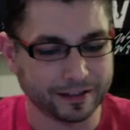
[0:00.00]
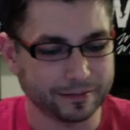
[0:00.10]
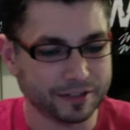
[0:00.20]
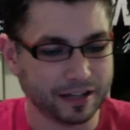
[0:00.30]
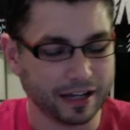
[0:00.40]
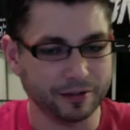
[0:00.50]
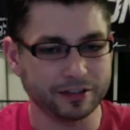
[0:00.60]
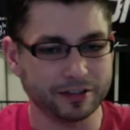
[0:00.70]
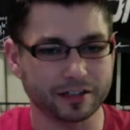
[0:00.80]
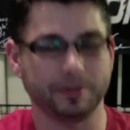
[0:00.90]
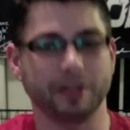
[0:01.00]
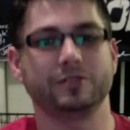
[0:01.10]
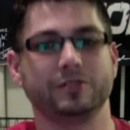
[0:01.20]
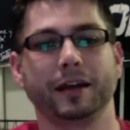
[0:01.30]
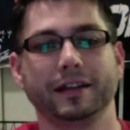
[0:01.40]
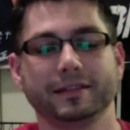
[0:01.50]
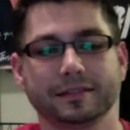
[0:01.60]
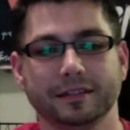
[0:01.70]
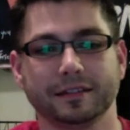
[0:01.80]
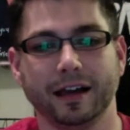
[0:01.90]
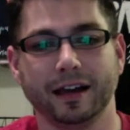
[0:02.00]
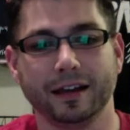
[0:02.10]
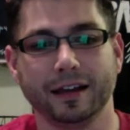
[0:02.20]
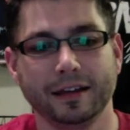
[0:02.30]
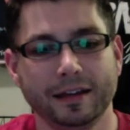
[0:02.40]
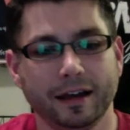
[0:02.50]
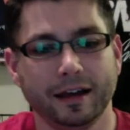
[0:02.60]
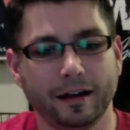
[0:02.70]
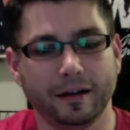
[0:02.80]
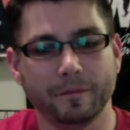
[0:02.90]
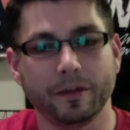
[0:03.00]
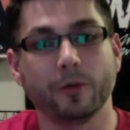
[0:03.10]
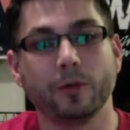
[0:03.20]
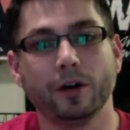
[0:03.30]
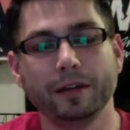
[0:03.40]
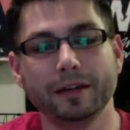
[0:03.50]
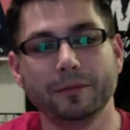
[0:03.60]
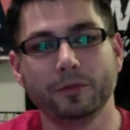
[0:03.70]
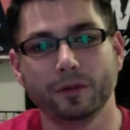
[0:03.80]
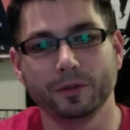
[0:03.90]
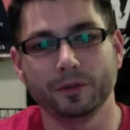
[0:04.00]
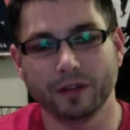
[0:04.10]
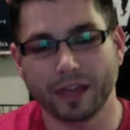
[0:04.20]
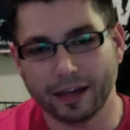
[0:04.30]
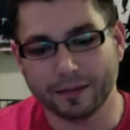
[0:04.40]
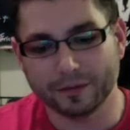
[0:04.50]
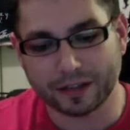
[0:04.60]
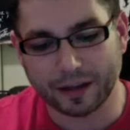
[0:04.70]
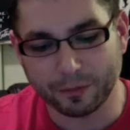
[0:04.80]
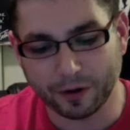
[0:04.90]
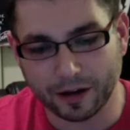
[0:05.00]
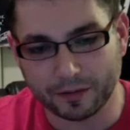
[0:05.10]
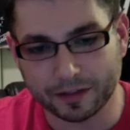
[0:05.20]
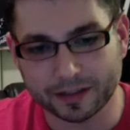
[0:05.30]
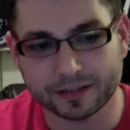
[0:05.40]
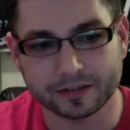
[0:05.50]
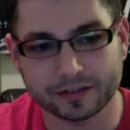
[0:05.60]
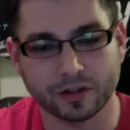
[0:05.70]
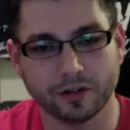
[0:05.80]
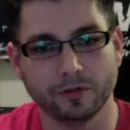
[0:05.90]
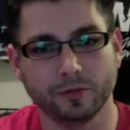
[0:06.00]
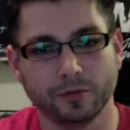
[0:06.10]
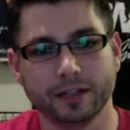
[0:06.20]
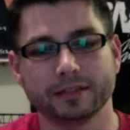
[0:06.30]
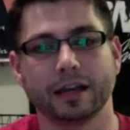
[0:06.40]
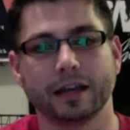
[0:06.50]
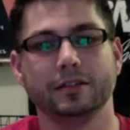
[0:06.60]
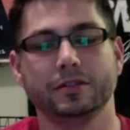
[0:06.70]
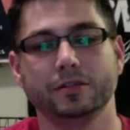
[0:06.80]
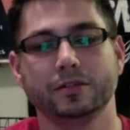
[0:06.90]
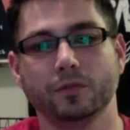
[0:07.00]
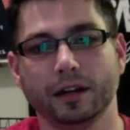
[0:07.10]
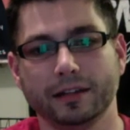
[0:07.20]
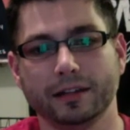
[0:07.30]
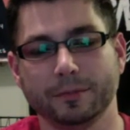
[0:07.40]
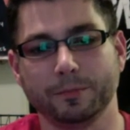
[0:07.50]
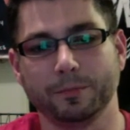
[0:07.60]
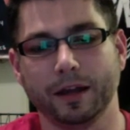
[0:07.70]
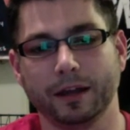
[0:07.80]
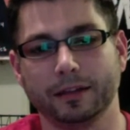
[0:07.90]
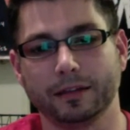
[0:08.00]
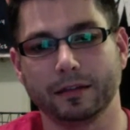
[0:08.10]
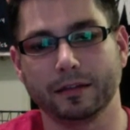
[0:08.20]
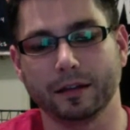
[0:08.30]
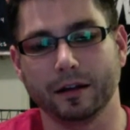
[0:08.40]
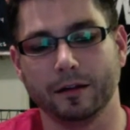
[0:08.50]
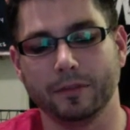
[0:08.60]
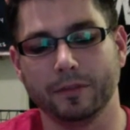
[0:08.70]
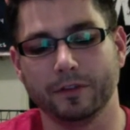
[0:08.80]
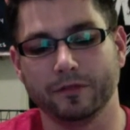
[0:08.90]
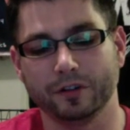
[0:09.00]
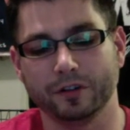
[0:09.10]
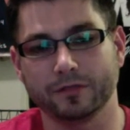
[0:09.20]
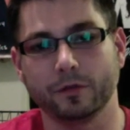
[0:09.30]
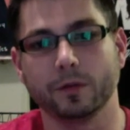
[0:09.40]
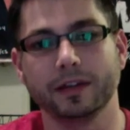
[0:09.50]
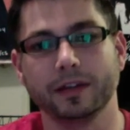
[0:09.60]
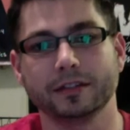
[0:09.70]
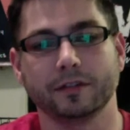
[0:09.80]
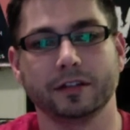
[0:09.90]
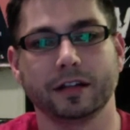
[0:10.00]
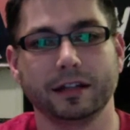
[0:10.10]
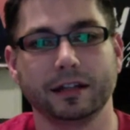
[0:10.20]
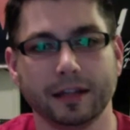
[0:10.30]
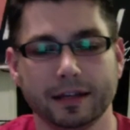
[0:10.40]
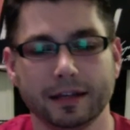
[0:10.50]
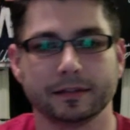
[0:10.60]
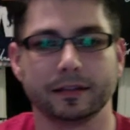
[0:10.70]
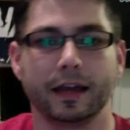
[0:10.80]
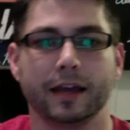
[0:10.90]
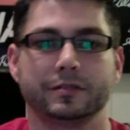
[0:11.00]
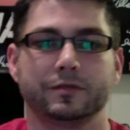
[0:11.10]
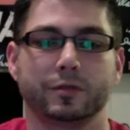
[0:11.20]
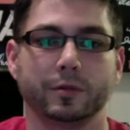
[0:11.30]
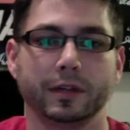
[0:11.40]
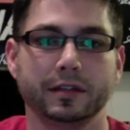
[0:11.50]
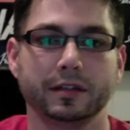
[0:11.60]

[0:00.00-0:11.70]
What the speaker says: Today we talked about spices a lot. There will be more boot camps, I promise. So we decided to do one at the first 4 weeks of every 90 days and the last 4 weeks.